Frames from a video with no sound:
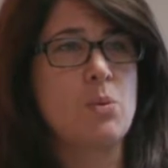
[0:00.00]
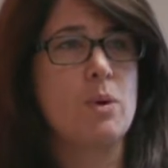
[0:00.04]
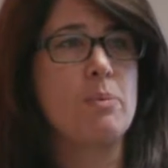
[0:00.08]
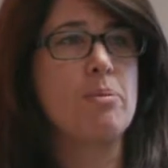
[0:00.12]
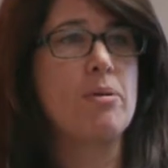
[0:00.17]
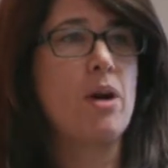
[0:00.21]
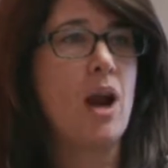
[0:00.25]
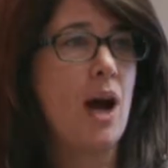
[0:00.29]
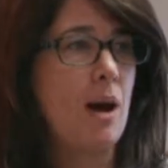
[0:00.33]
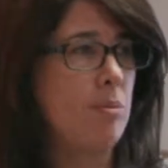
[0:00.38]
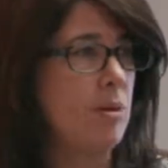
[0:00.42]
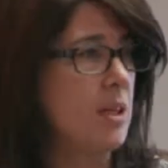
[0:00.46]

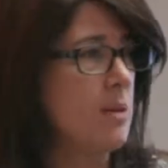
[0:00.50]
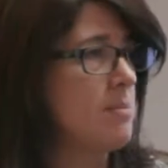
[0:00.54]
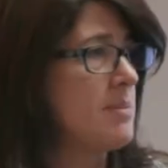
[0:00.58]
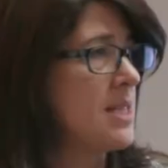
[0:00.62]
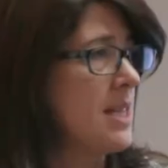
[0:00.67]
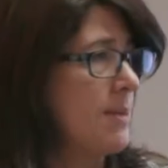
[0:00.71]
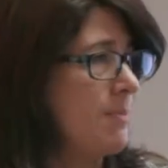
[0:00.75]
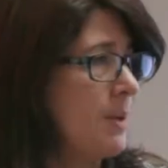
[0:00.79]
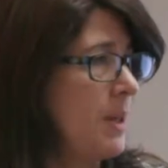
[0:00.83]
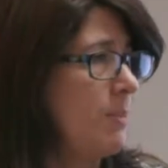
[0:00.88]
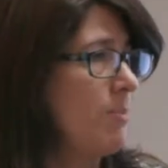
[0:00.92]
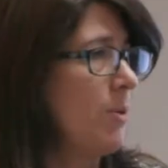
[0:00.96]
problems
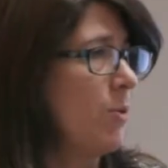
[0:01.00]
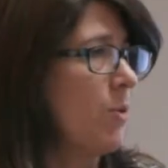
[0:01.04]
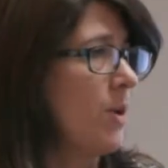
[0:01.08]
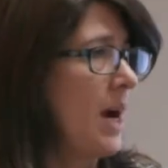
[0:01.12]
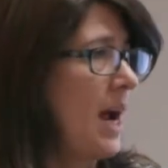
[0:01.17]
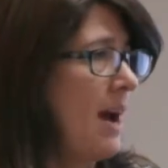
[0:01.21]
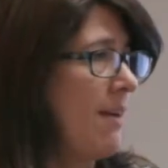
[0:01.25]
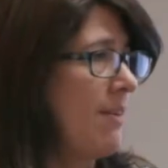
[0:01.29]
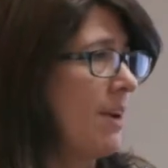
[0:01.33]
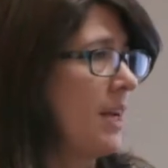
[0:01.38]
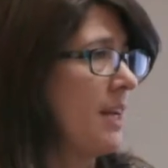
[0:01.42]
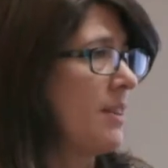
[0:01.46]
that people were
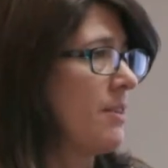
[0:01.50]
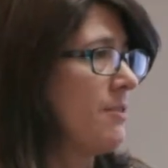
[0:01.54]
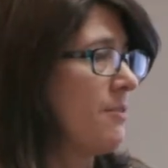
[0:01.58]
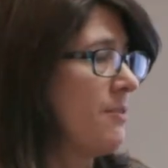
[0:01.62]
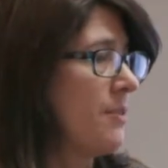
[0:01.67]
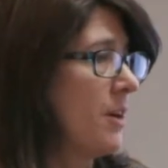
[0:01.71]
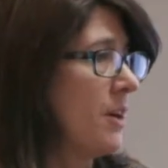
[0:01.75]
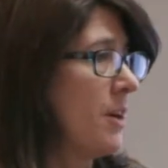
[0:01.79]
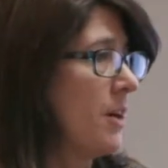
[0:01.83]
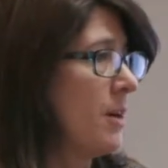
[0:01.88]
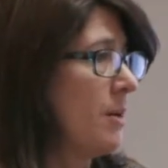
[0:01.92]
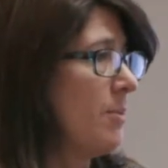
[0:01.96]
having at the
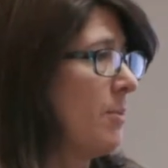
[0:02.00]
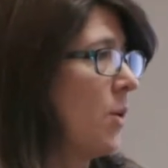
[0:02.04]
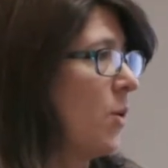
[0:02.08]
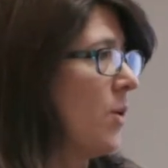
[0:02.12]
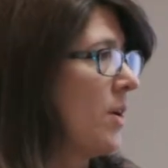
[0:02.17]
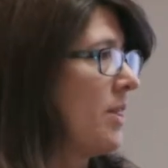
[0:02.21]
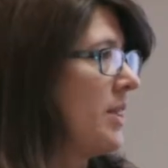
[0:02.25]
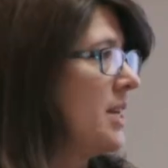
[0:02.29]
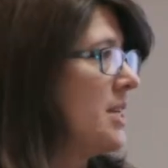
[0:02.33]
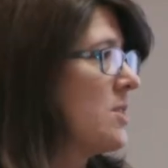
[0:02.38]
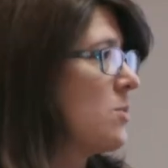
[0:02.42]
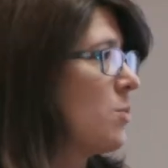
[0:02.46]
firm,
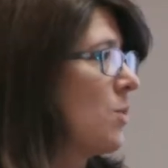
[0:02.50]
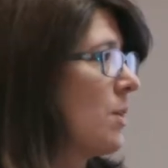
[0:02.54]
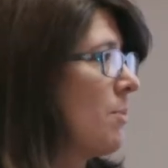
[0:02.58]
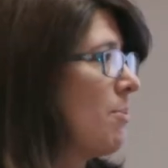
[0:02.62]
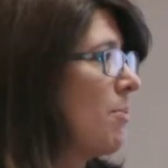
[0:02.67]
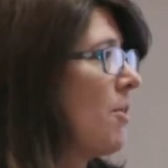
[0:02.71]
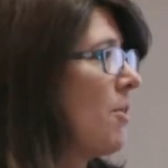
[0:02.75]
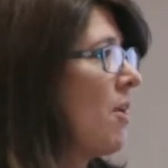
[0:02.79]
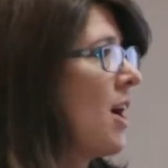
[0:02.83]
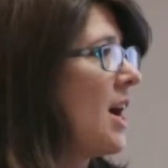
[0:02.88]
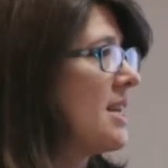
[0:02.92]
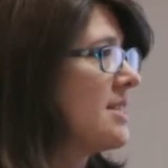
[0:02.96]
or these were
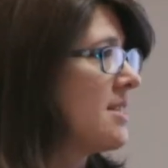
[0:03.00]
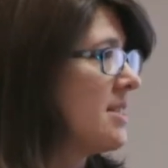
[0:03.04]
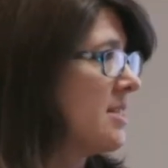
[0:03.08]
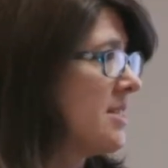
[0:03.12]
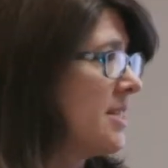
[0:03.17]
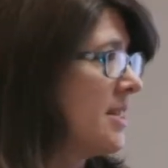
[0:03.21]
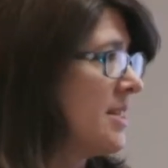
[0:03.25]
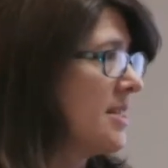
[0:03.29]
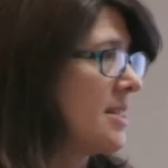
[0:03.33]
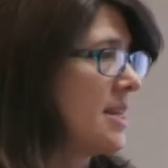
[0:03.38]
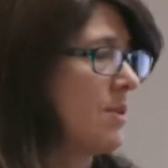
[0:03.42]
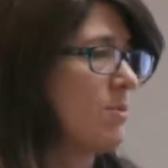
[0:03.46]

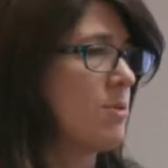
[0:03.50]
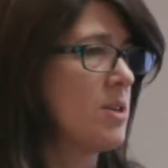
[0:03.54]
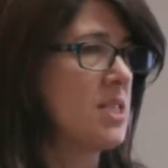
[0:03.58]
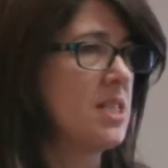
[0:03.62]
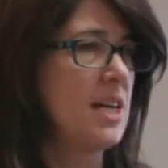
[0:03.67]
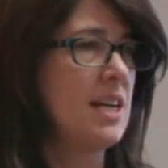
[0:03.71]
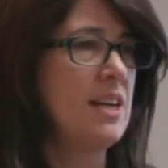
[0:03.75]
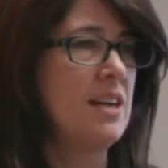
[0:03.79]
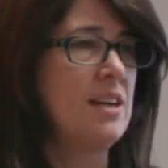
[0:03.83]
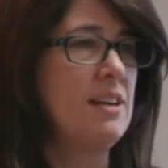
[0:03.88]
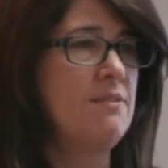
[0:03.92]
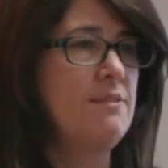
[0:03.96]
processes that were
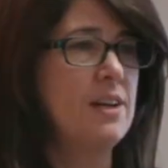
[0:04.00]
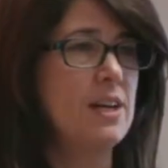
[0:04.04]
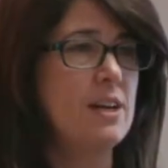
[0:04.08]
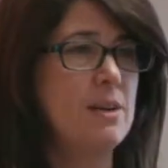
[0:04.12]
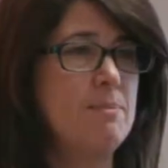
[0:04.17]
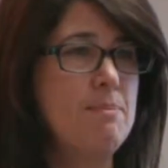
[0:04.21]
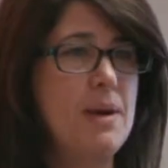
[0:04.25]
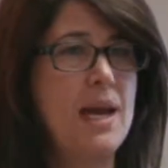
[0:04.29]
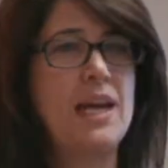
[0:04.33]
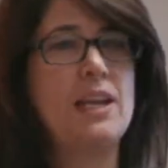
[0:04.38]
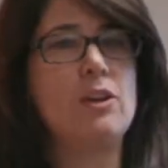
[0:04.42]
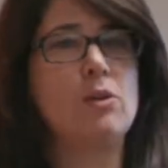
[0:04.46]
done in a very
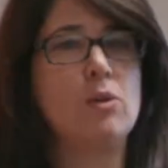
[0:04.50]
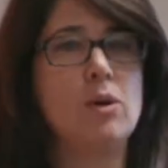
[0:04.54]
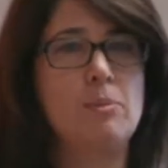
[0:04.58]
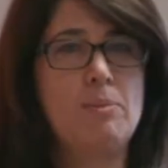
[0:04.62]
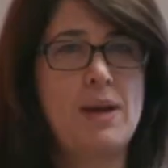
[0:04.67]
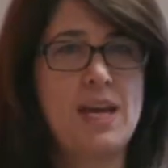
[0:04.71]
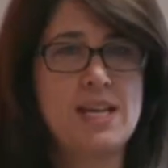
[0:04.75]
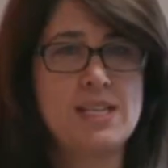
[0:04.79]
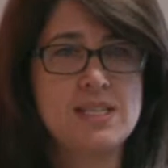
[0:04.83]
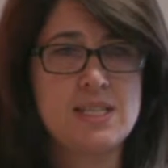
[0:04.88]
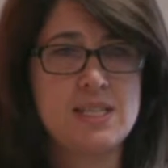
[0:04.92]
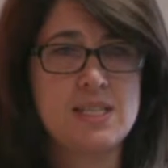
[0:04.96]
manual
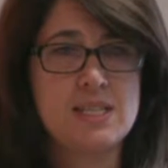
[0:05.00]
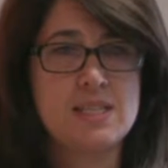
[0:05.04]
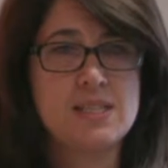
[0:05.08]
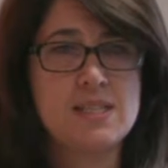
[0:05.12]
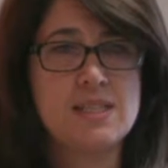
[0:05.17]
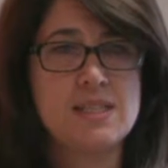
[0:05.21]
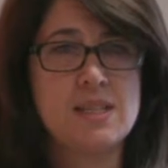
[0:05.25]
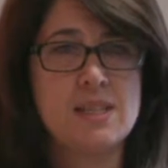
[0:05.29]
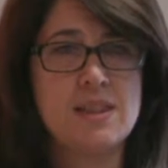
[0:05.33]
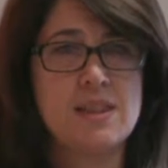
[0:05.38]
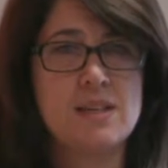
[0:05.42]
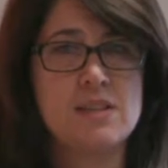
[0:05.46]
basis.